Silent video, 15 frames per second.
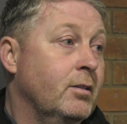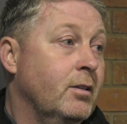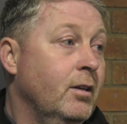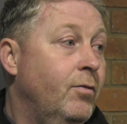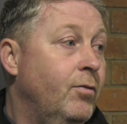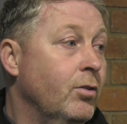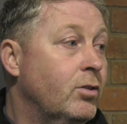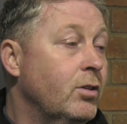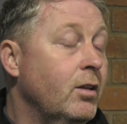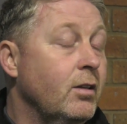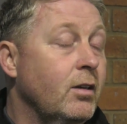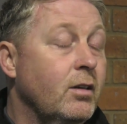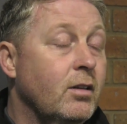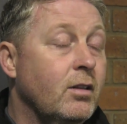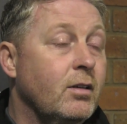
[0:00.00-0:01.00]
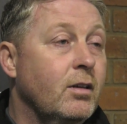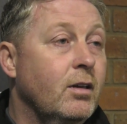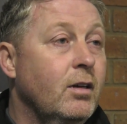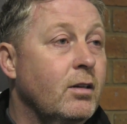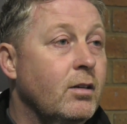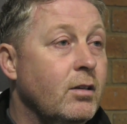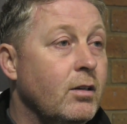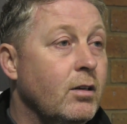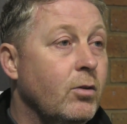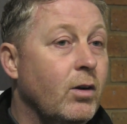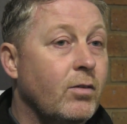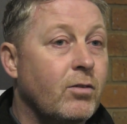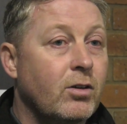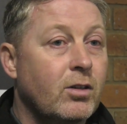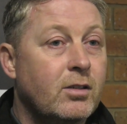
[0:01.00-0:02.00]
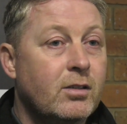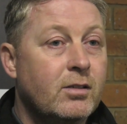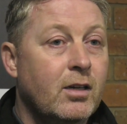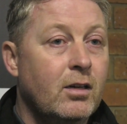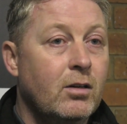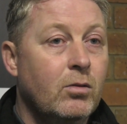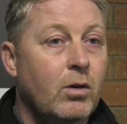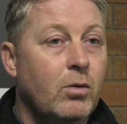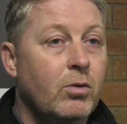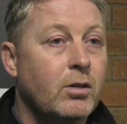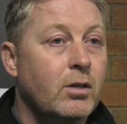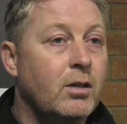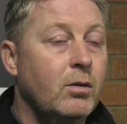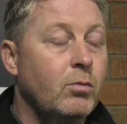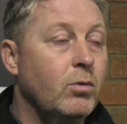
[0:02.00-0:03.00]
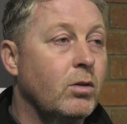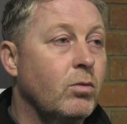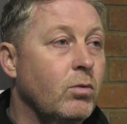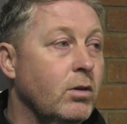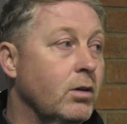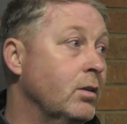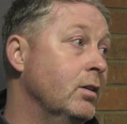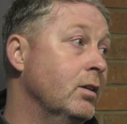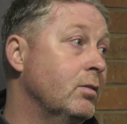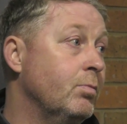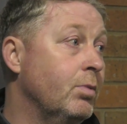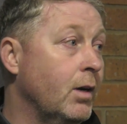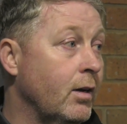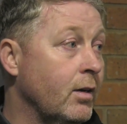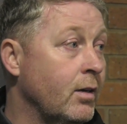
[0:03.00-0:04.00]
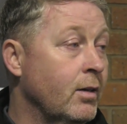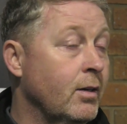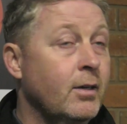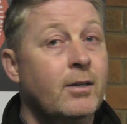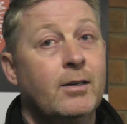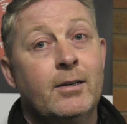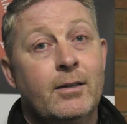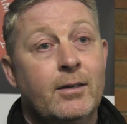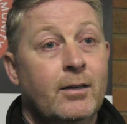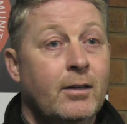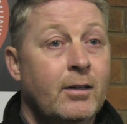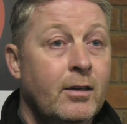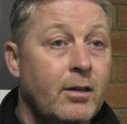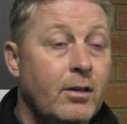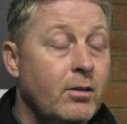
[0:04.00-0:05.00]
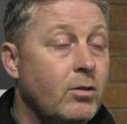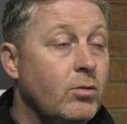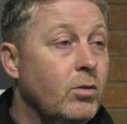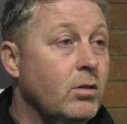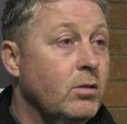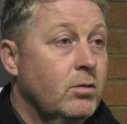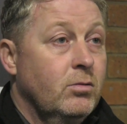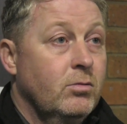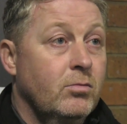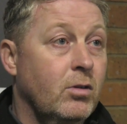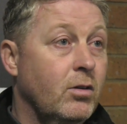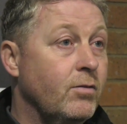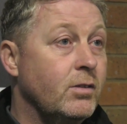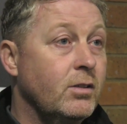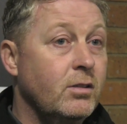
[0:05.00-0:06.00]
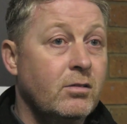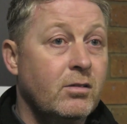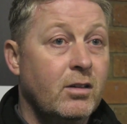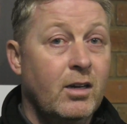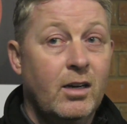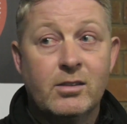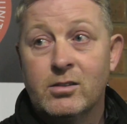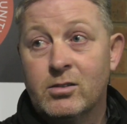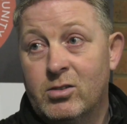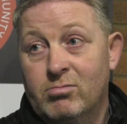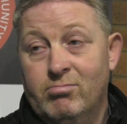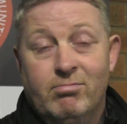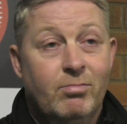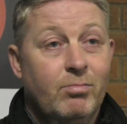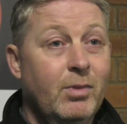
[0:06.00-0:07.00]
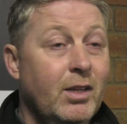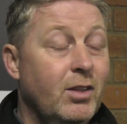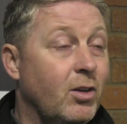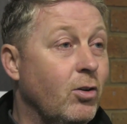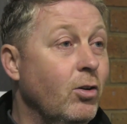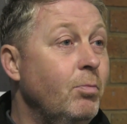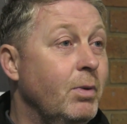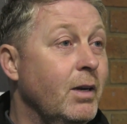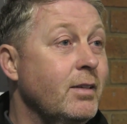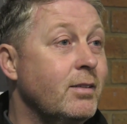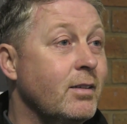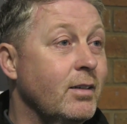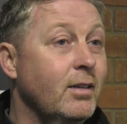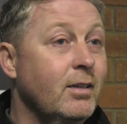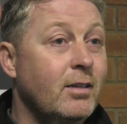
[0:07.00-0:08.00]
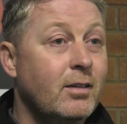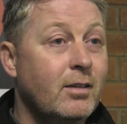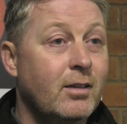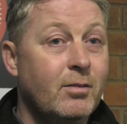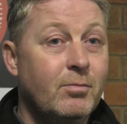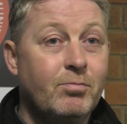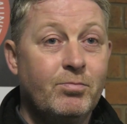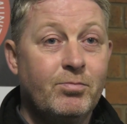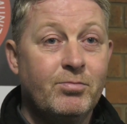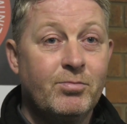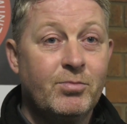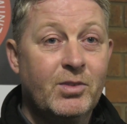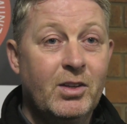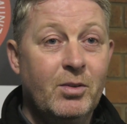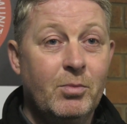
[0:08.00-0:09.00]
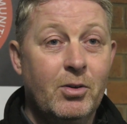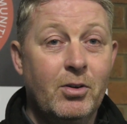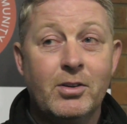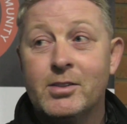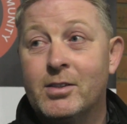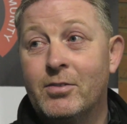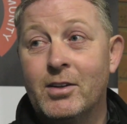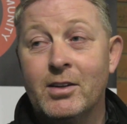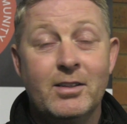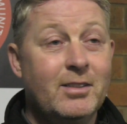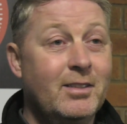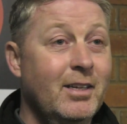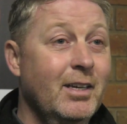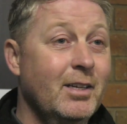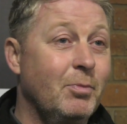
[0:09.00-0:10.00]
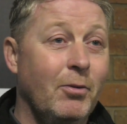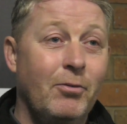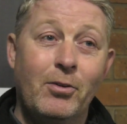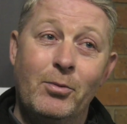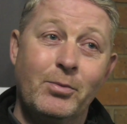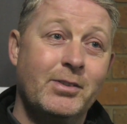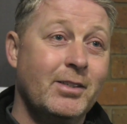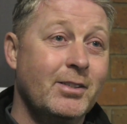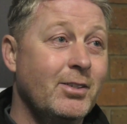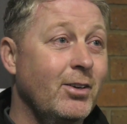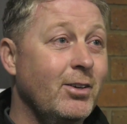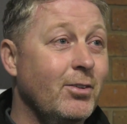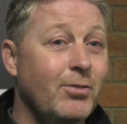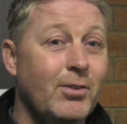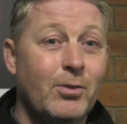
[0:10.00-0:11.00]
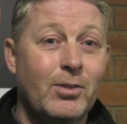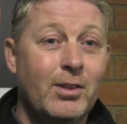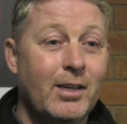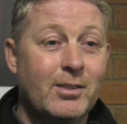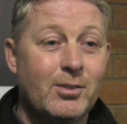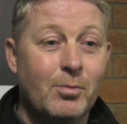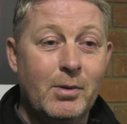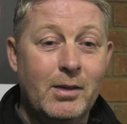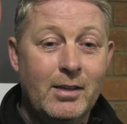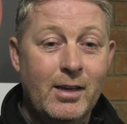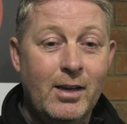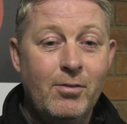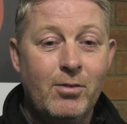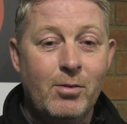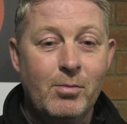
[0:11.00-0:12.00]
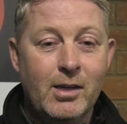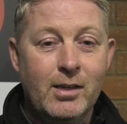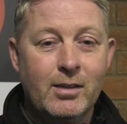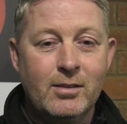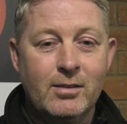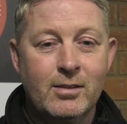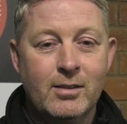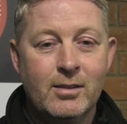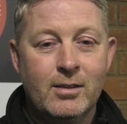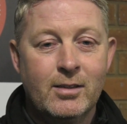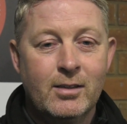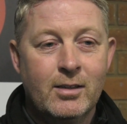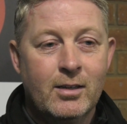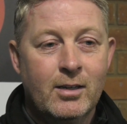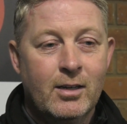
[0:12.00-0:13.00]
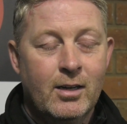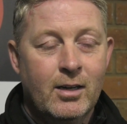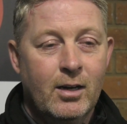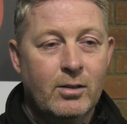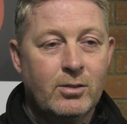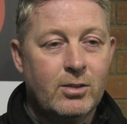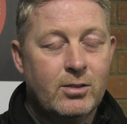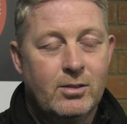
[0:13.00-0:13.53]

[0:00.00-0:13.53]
their future at the end of the day. Now I've got to decide who I want to keep with in this pack, and who obviously hasn't made the cut, basically. And to be honest, after today's performance, it's had a few things up in the air for me, and I'll